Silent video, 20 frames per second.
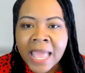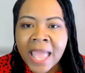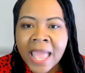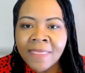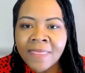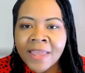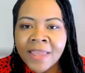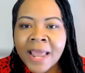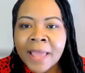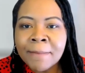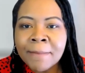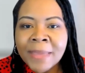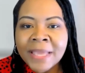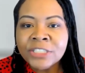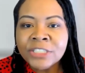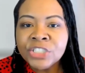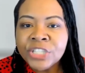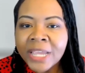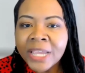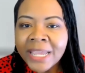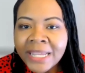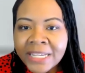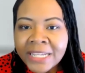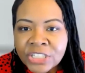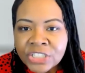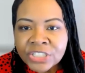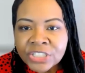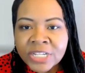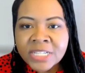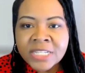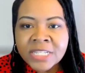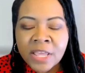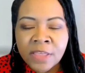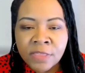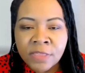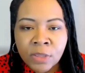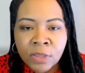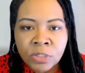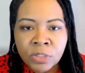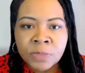And then I made changes
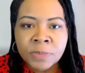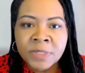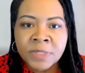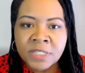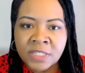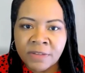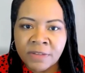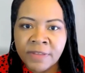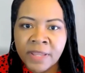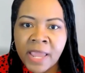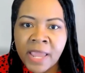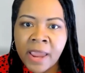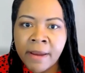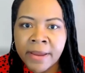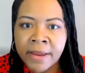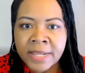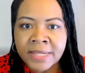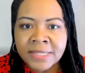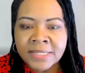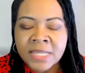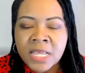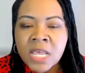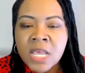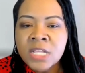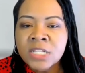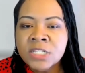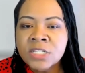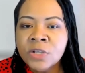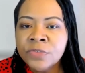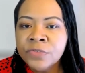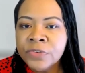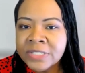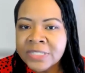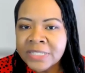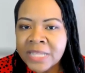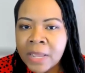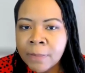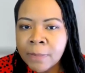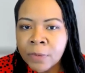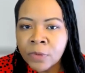in those specific areas. So for
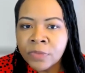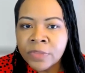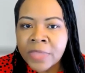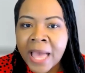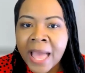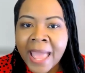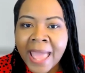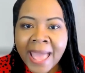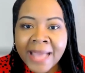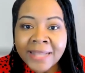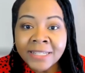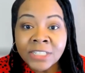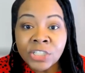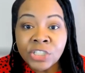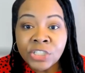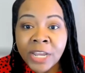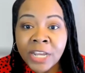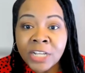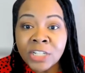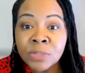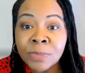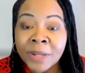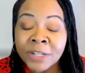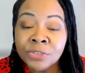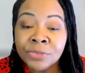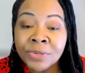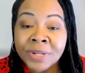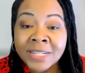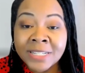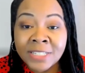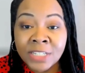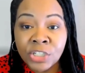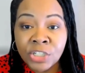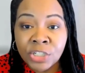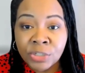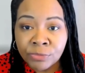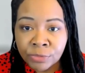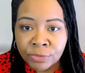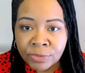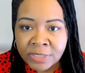example, I had to change my
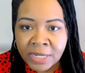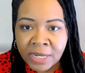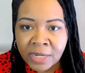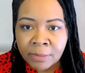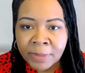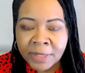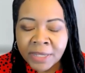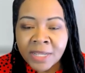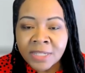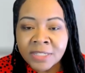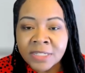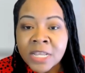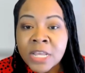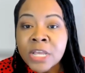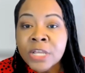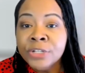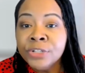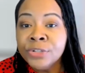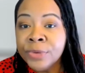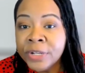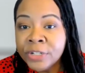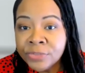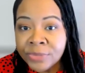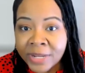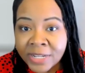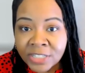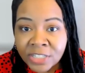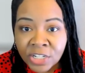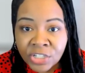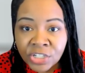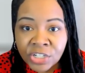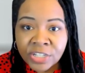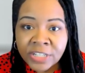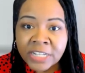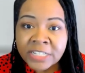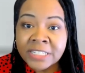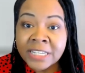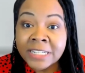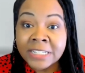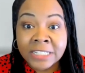transition routine because during transition,
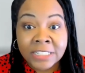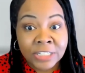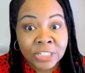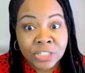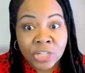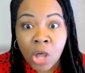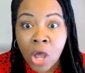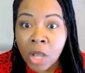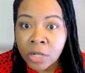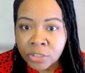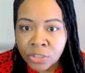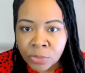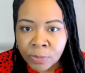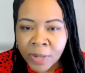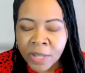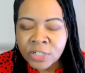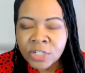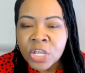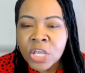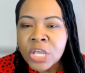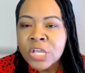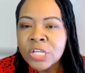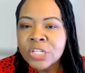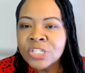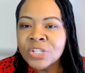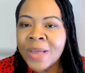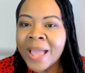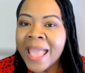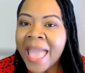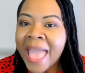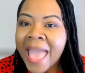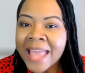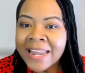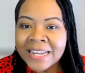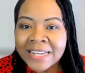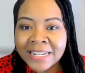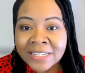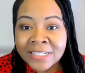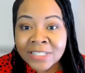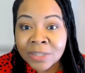they tended to talk too much. So I
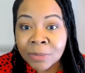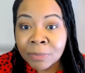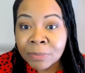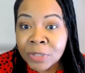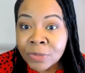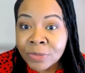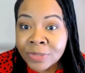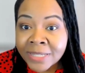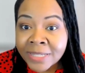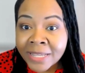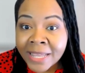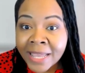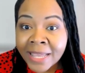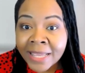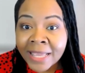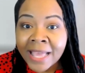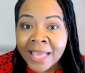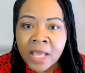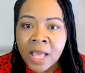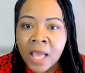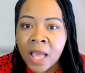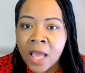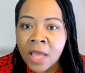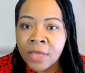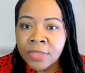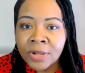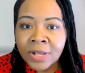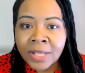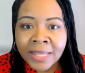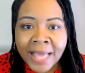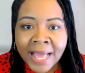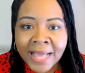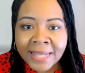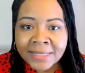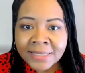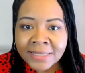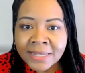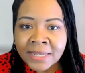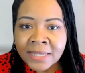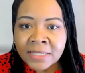added in some music. Other
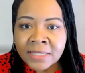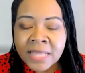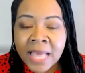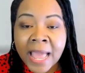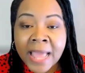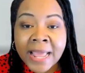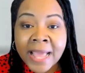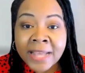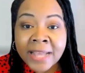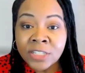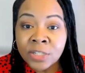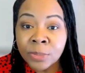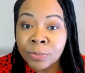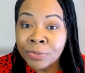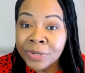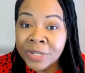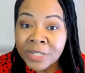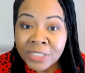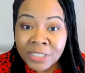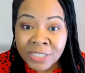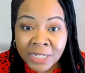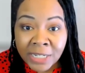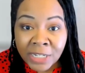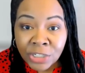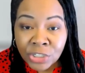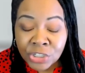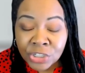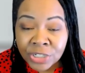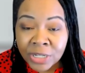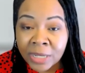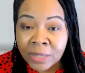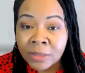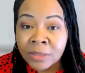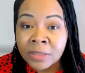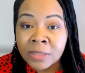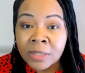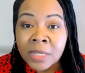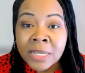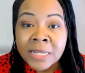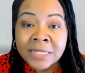classes, I had to pre-teach
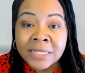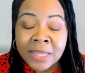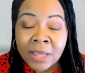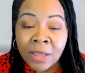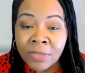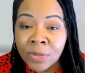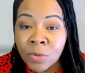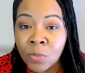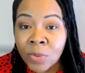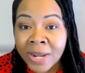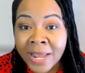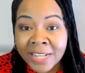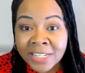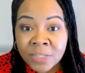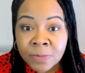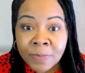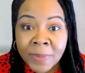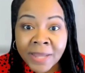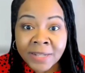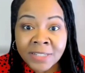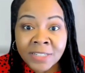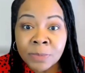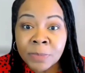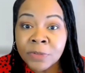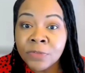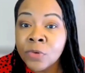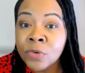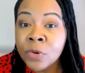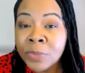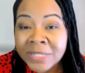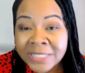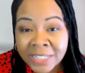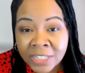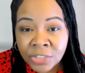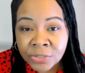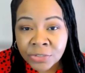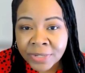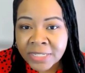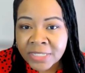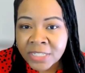and tell them what I expected before we
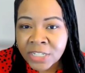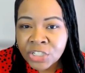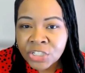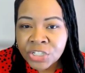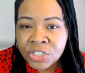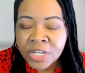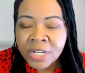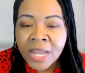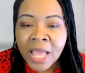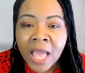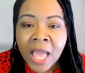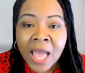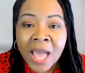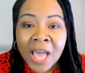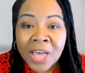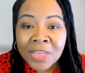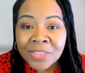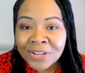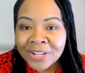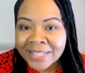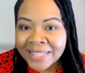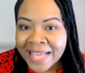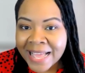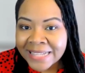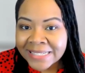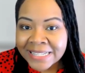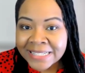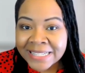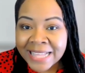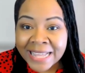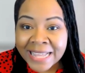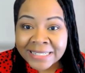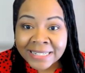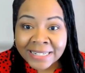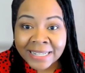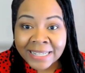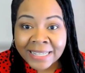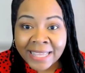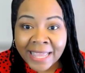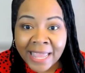did transition. Other classes, I
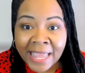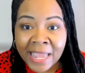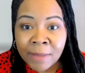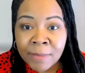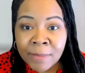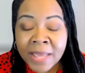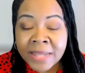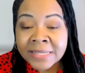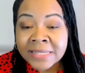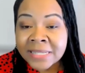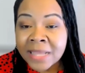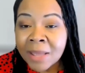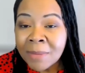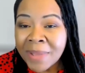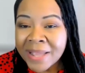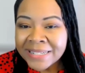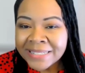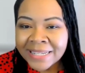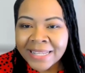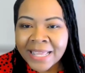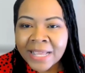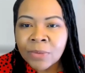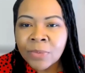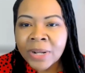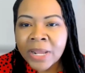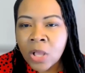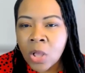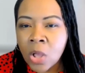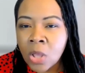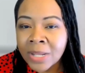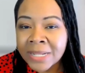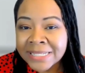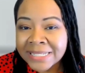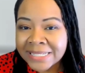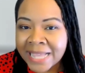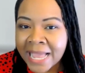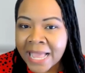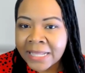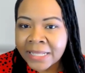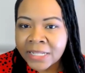did a game. And some I did like what I call a
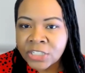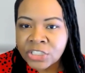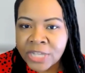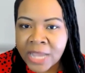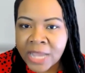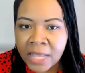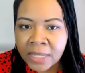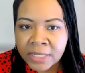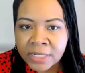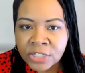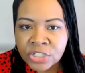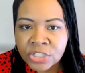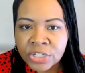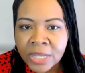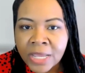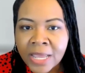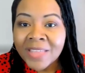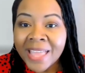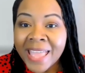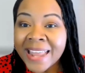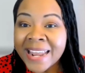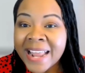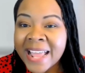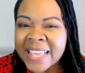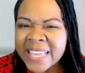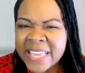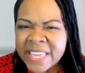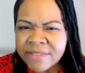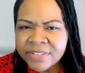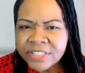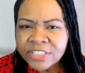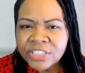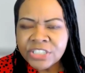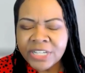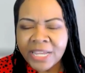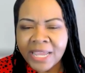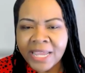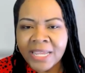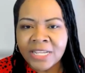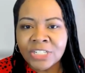silent challenge. And I even
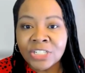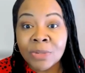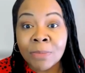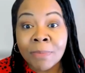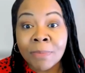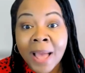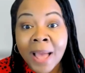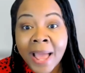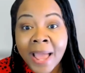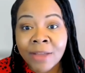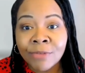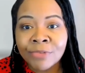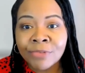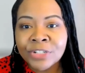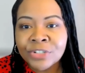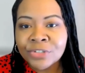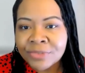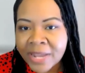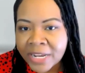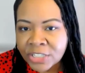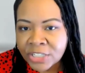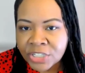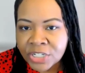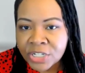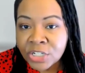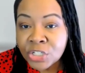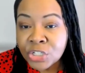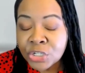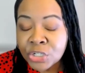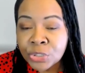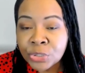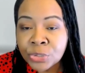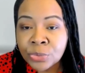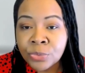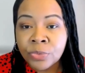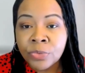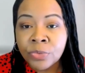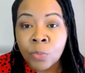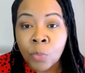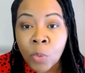changed my redirection
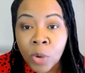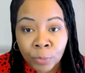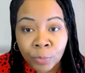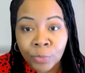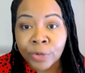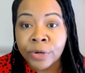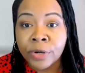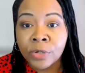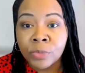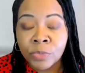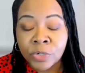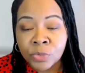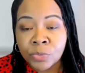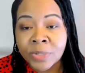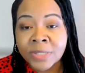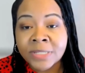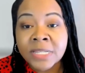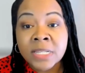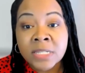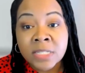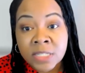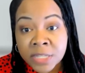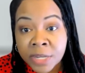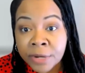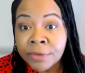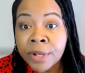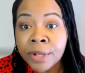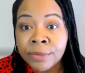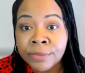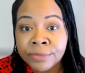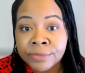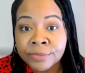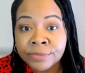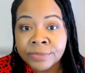to one word, which was zero.